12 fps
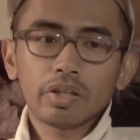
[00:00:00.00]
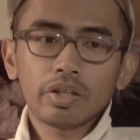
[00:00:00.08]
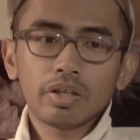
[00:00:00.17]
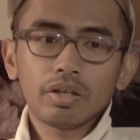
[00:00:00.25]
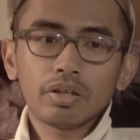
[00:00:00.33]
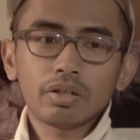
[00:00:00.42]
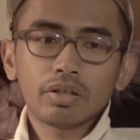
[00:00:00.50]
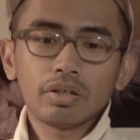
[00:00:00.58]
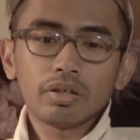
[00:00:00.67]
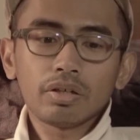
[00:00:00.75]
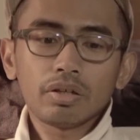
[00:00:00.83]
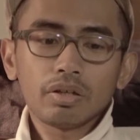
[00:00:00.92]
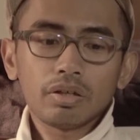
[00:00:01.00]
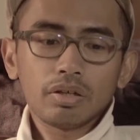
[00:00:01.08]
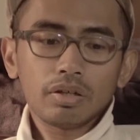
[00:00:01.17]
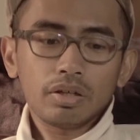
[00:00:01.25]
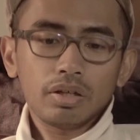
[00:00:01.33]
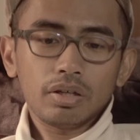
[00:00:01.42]
think,
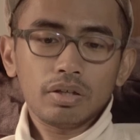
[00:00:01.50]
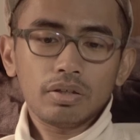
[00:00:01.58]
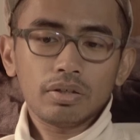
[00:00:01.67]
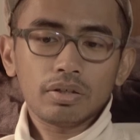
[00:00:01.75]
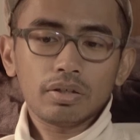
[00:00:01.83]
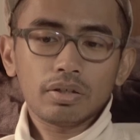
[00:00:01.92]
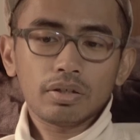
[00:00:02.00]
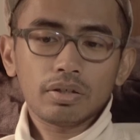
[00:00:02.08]
and